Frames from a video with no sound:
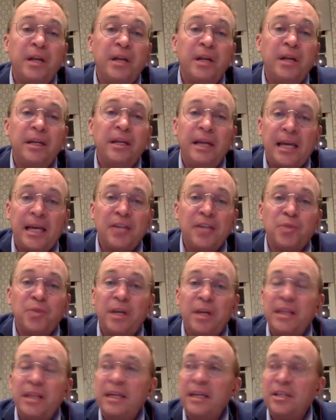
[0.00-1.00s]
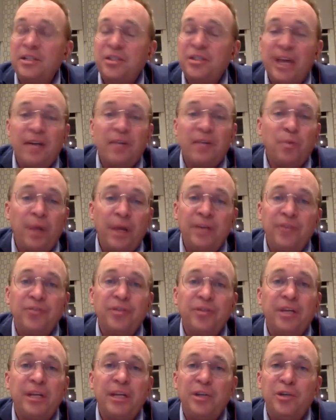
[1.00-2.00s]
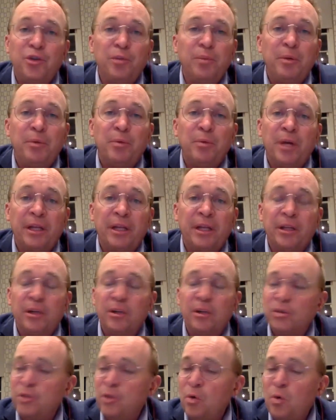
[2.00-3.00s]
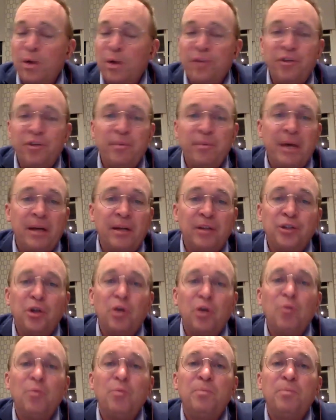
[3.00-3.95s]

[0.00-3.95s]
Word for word: Know, he's running the exact race that he should be running. There's no question about it. Joe right.